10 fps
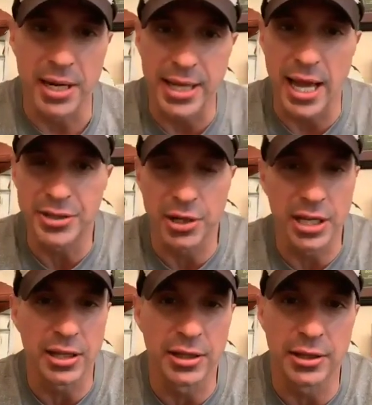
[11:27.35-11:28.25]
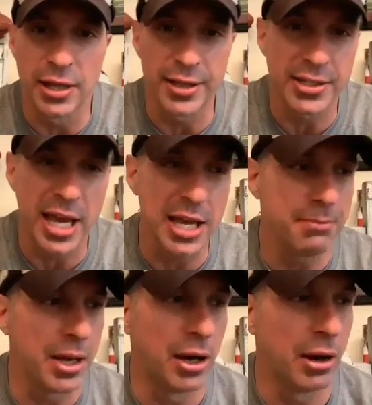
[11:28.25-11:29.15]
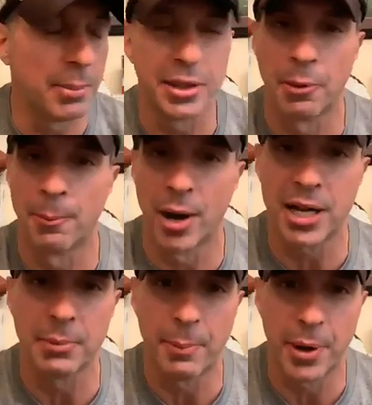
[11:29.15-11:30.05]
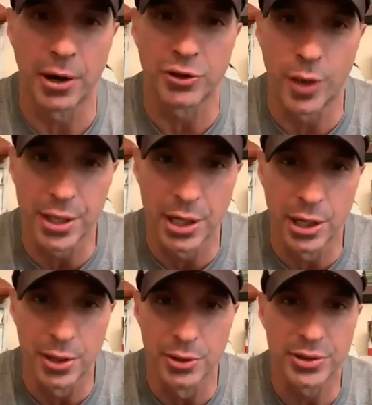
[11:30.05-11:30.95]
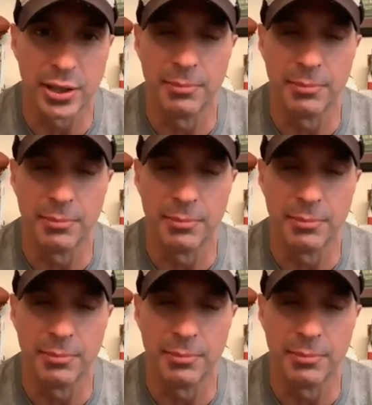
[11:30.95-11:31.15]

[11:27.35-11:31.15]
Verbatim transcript: My dad started getting this hate mail. I mean, they were breaking my parents' windows.